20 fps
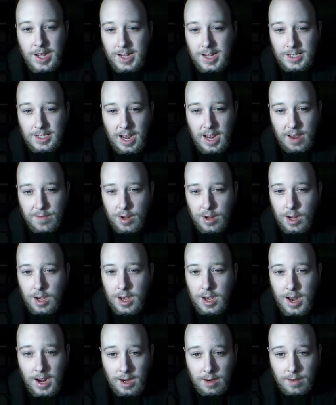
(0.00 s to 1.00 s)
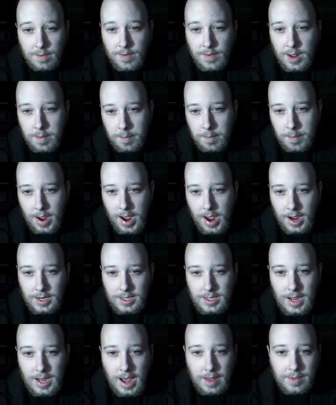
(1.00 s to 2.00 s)
is having a negative
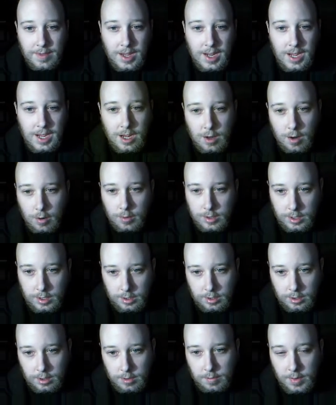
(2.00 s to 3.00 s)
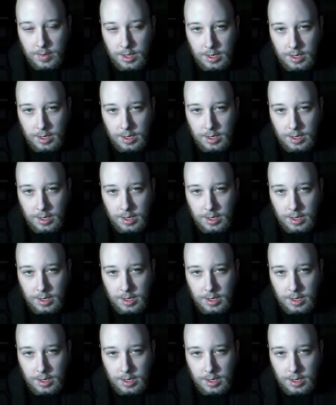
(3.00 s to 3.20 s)
impact on the ecosystem,